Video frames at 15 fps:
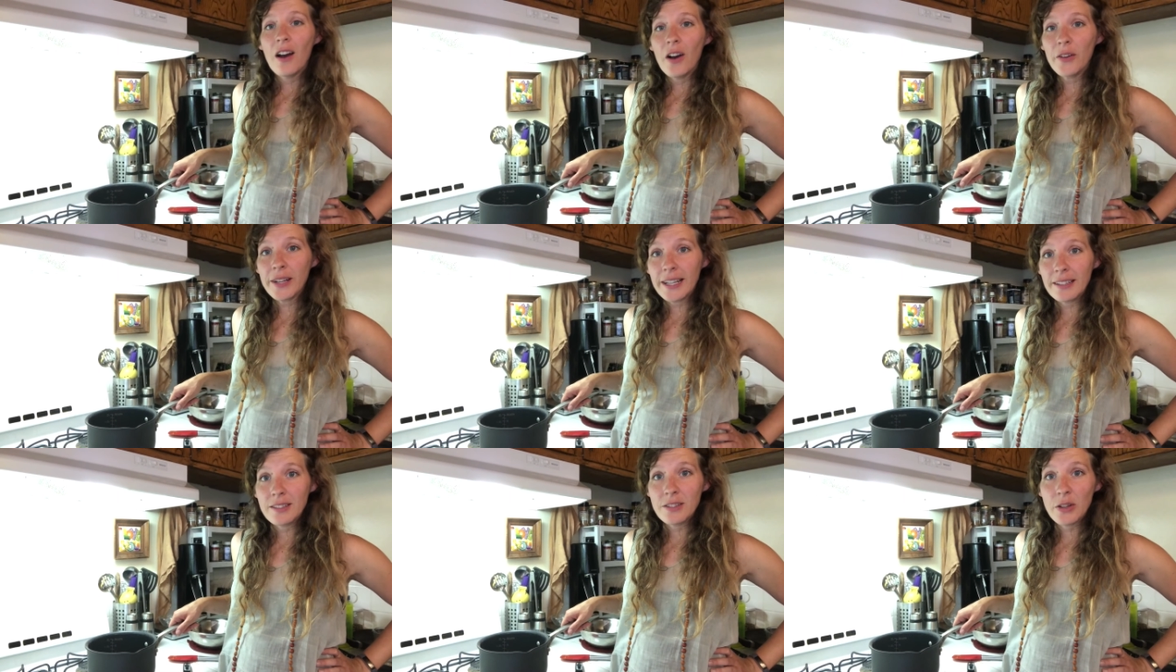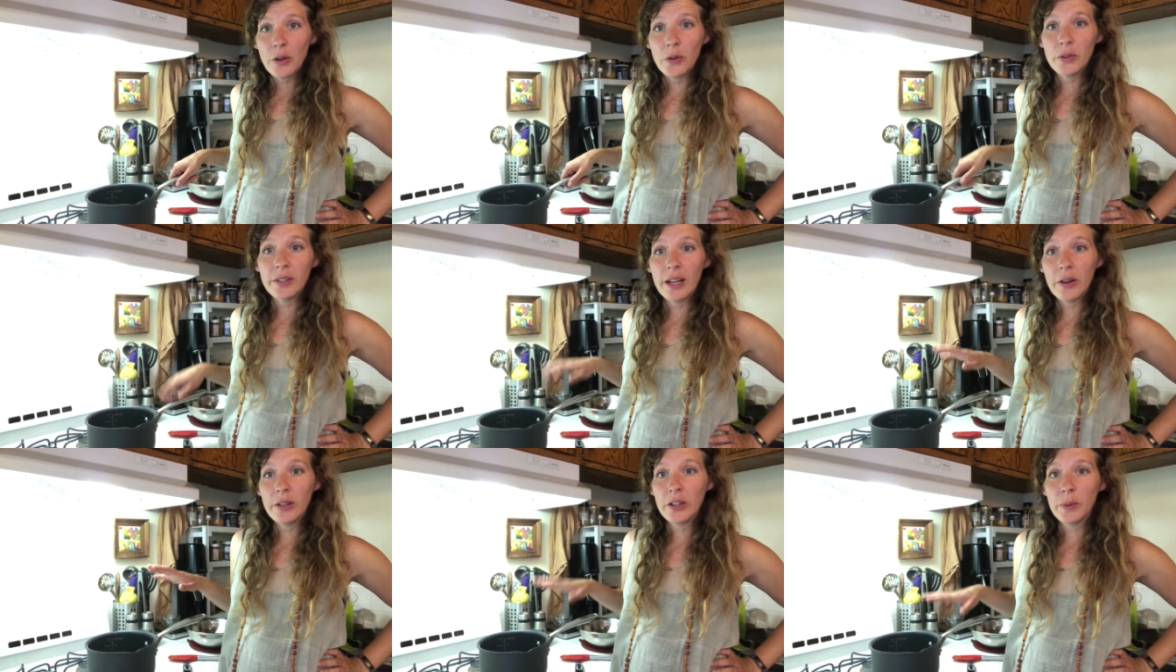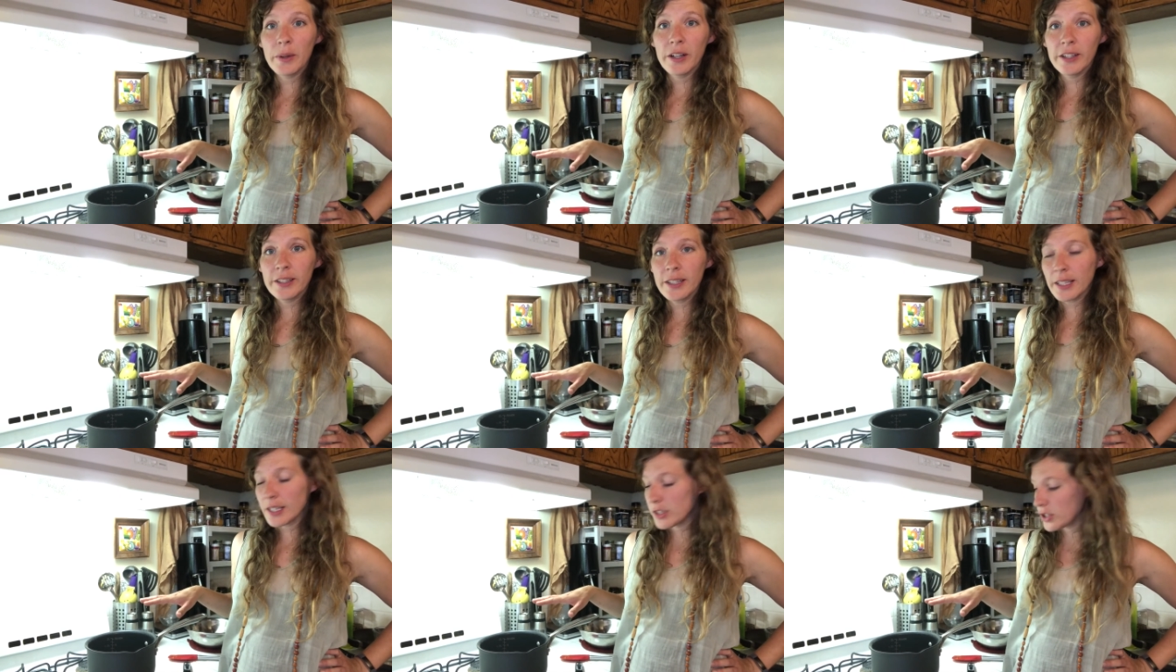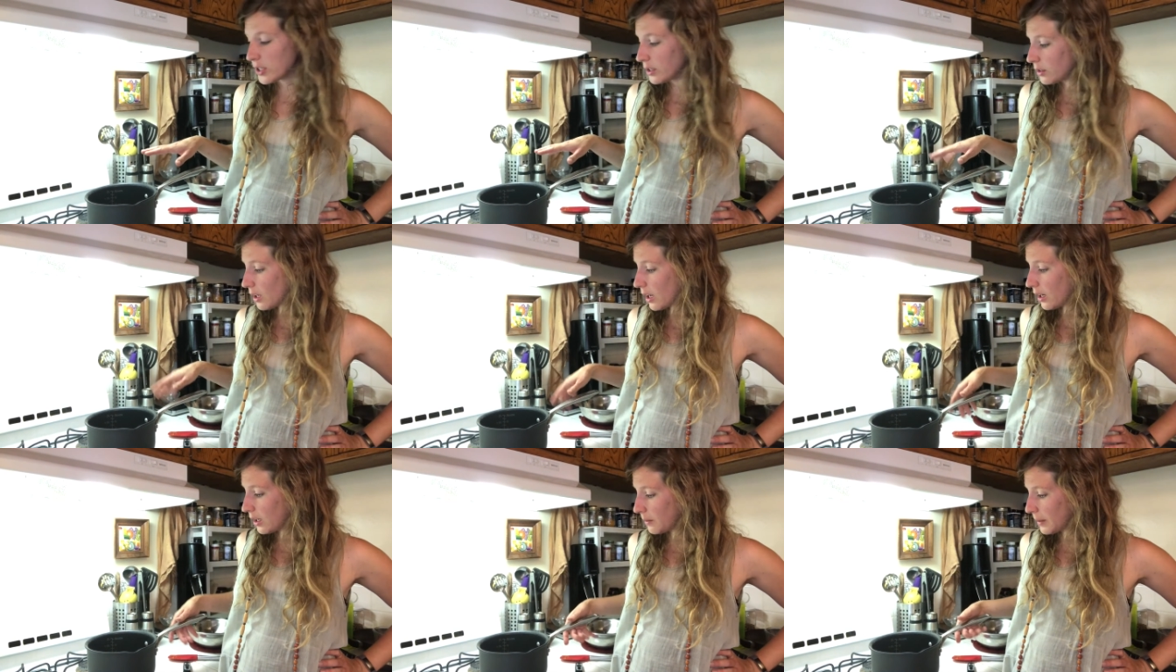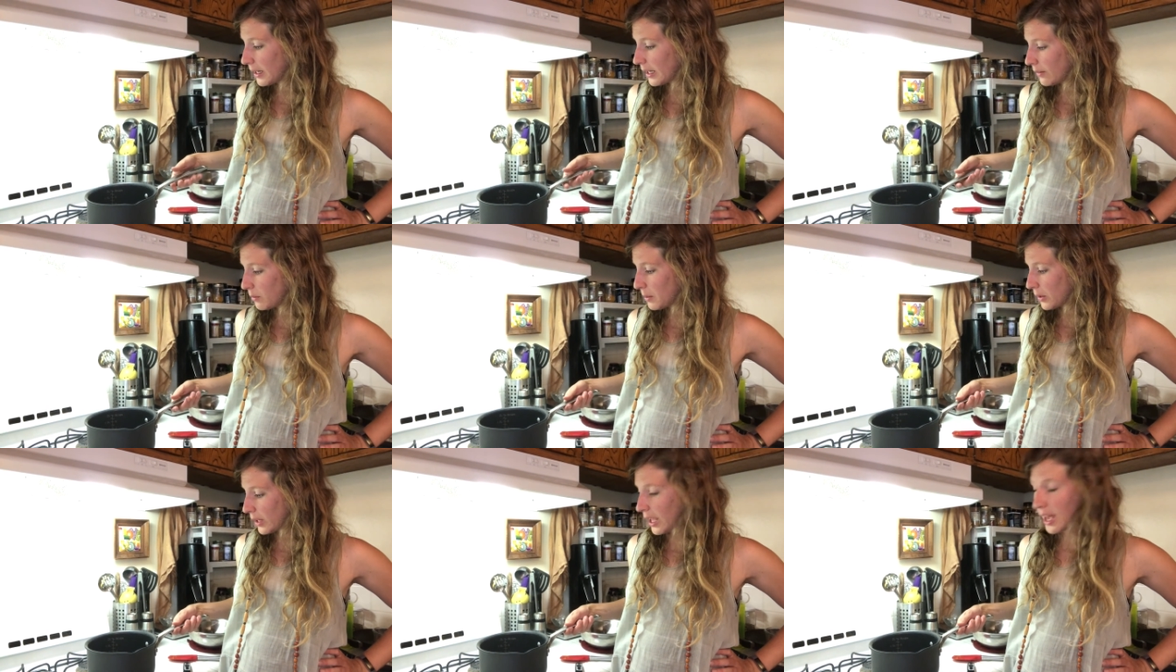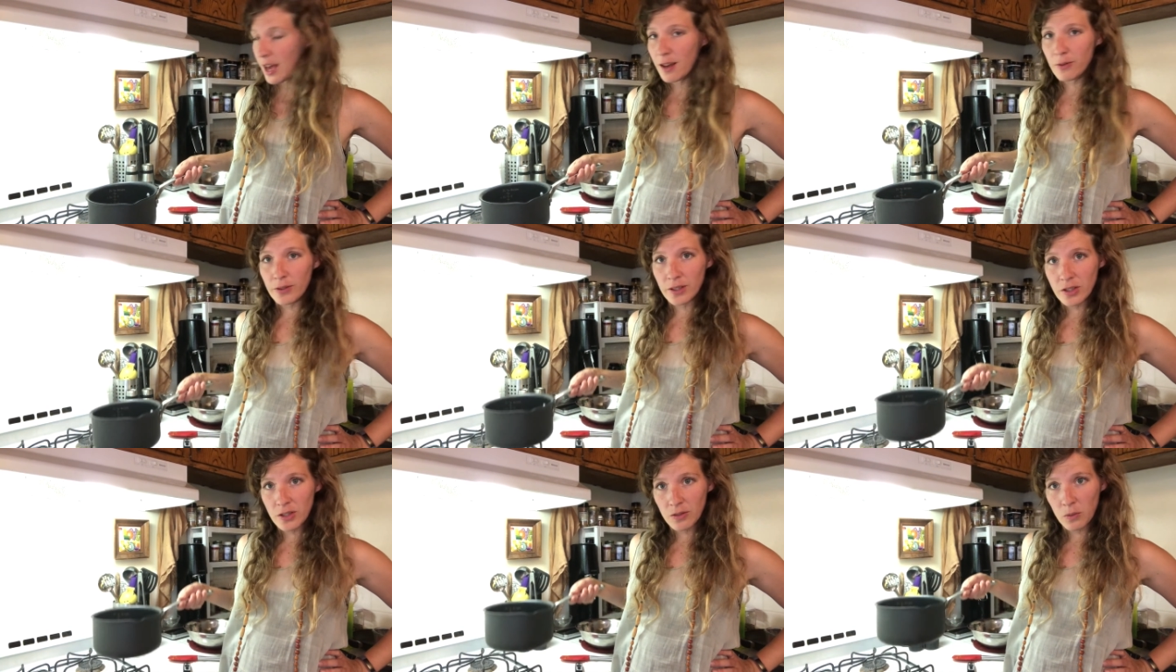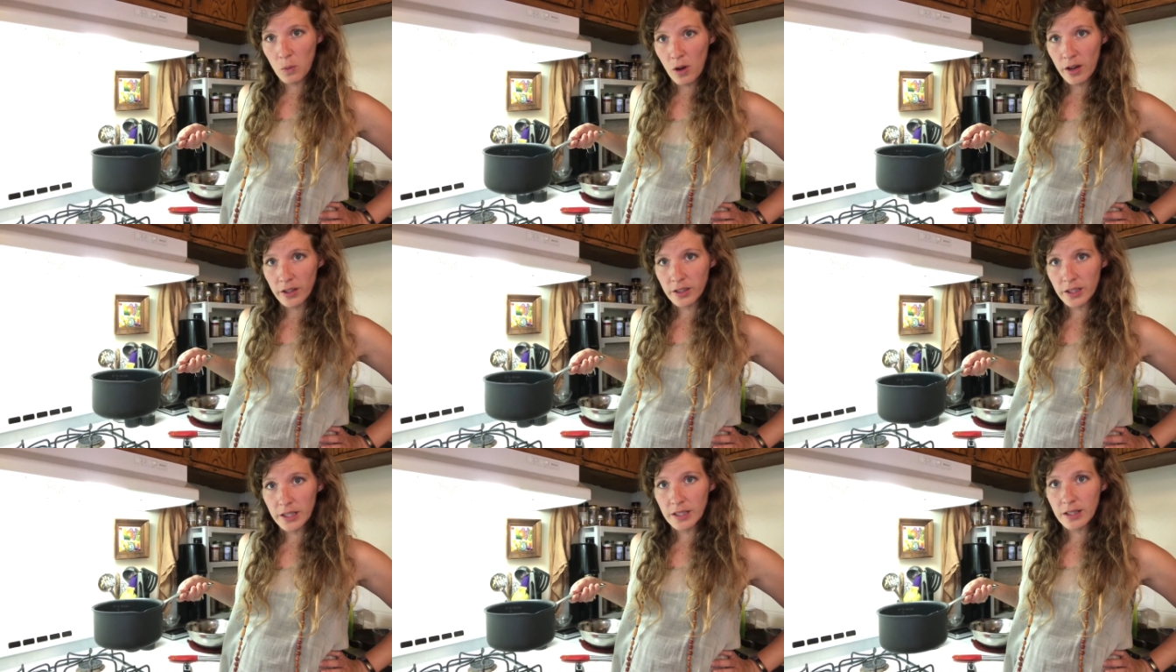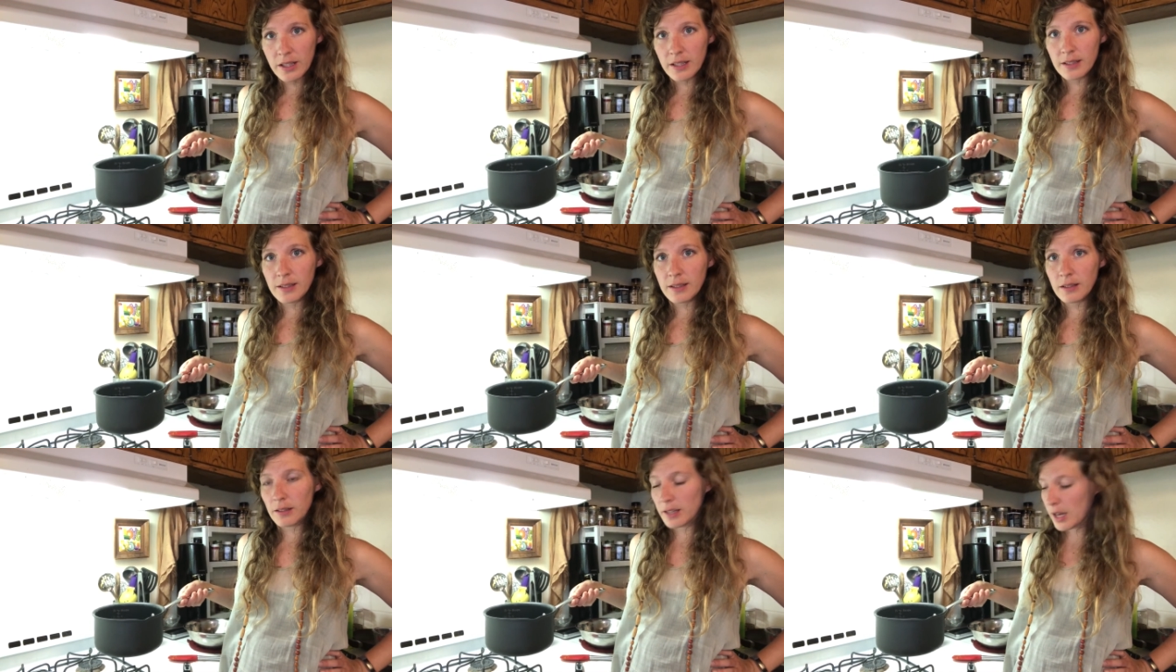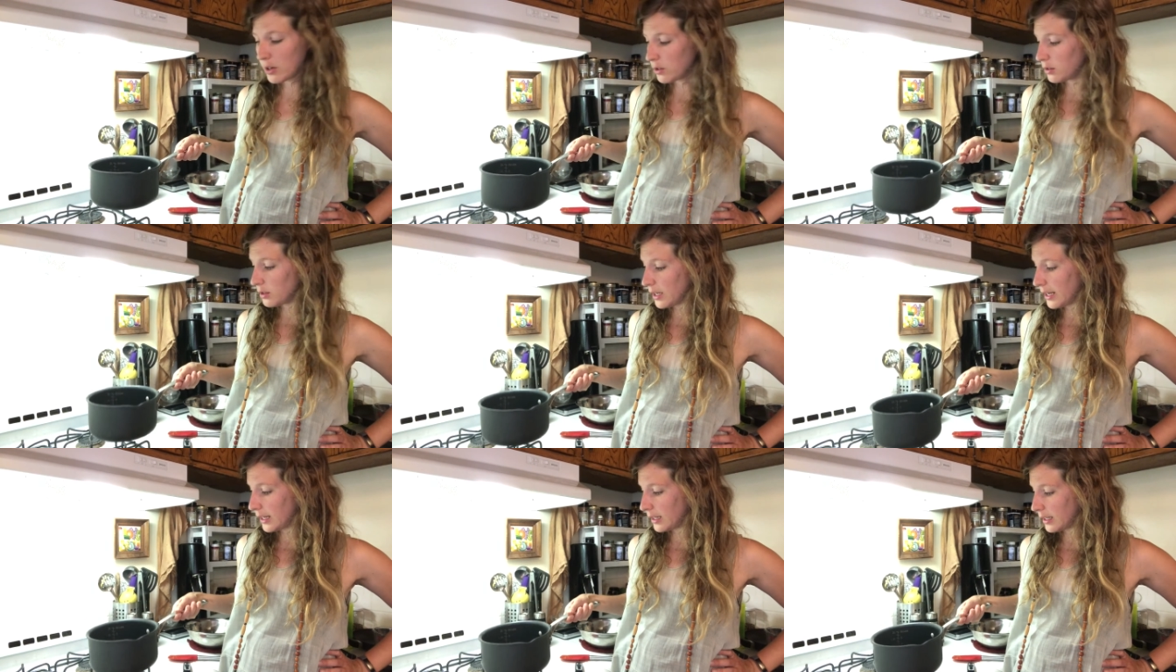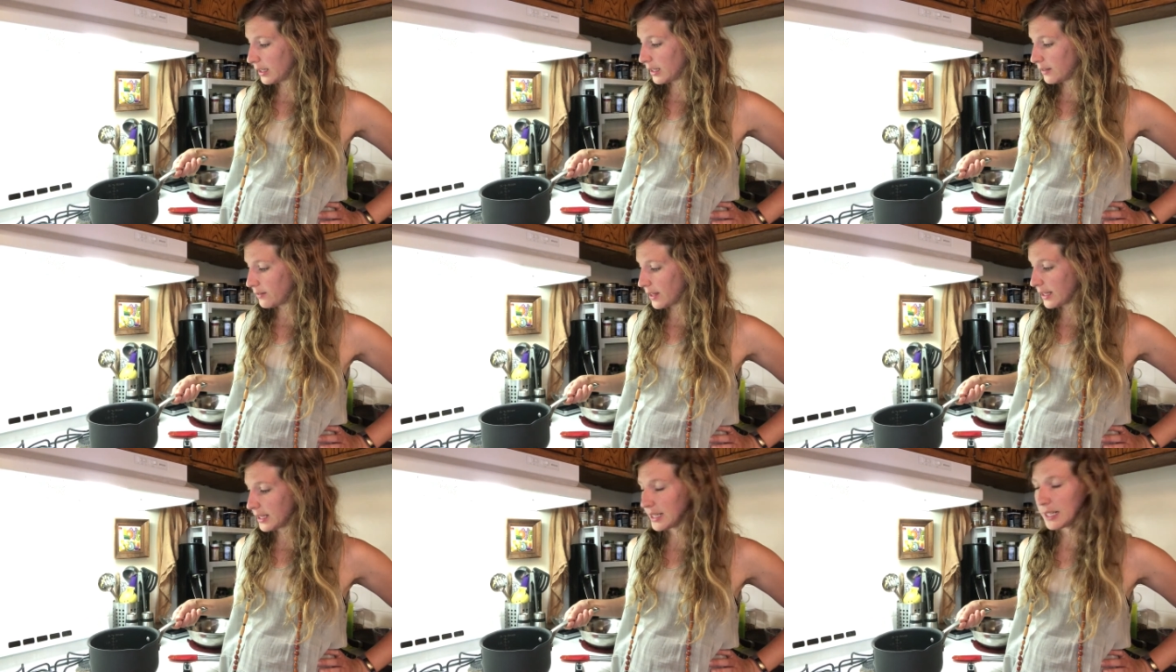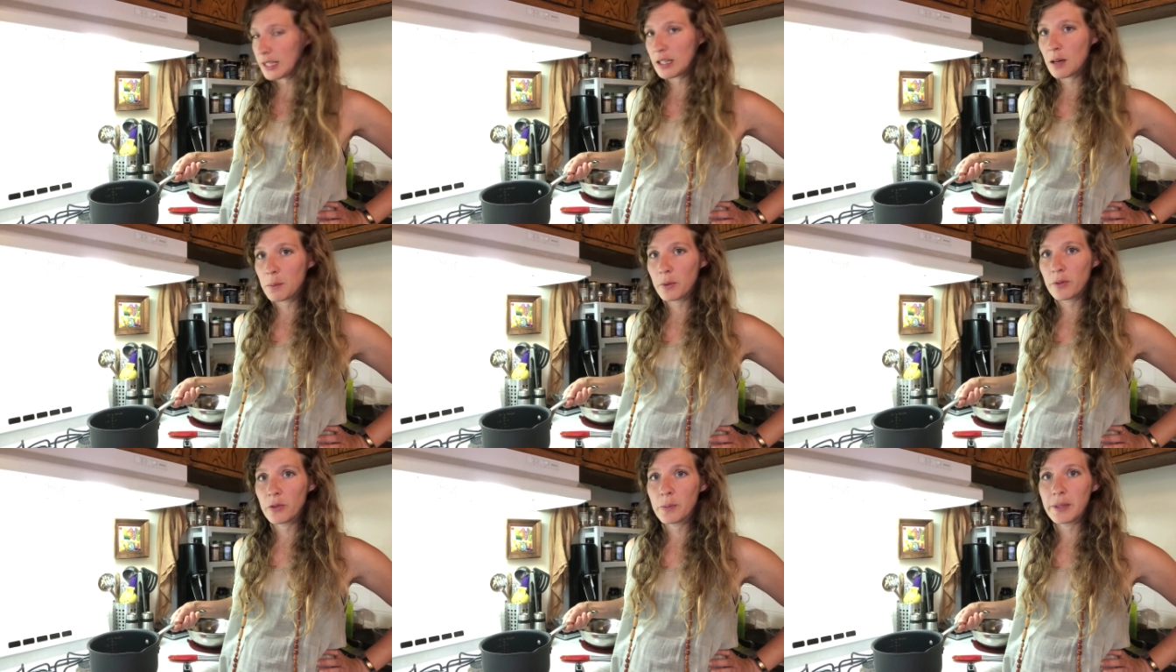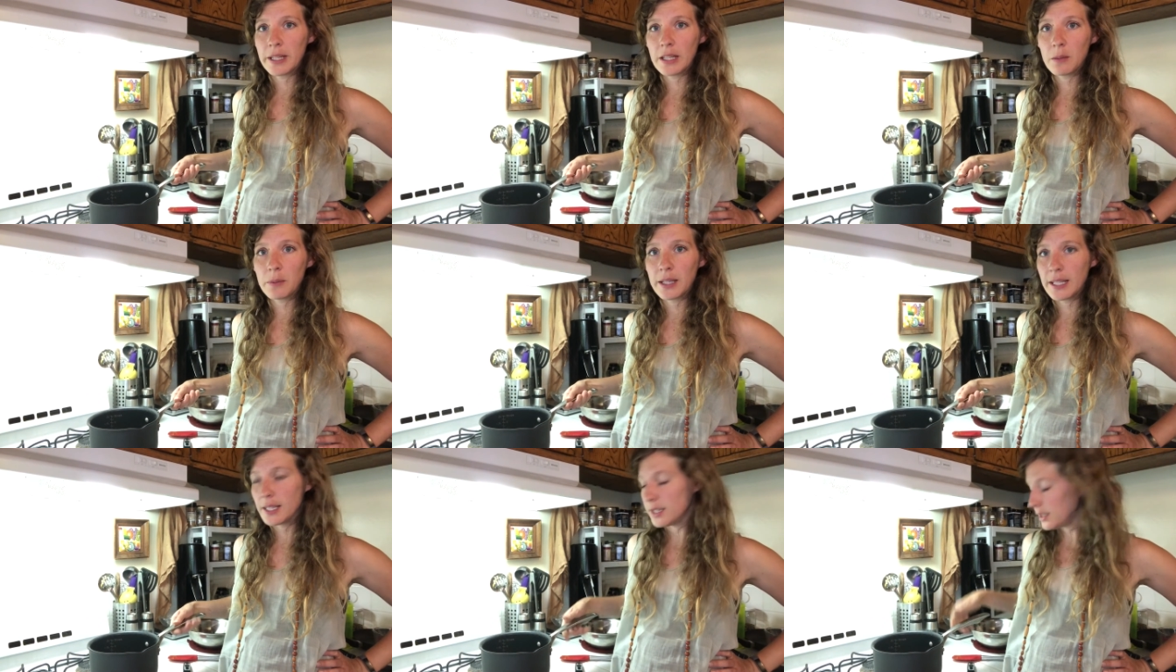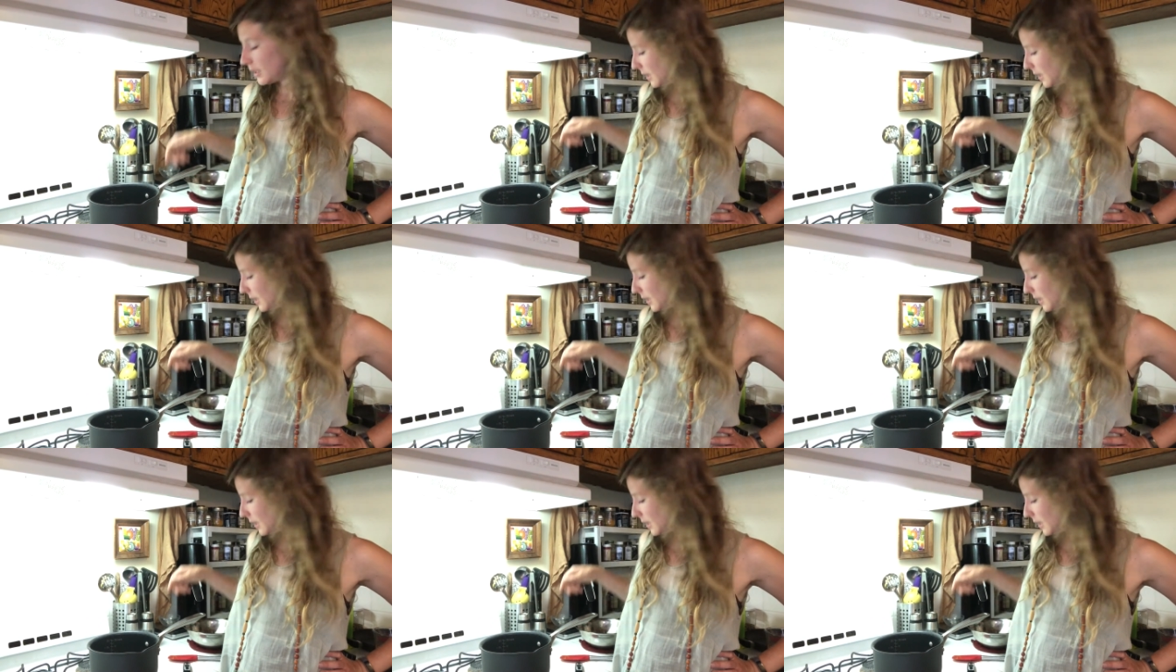Okay, so now here we are in the kitchen. I have about 1/2 inch of water in this kettle, and I have that heating up over medium heat.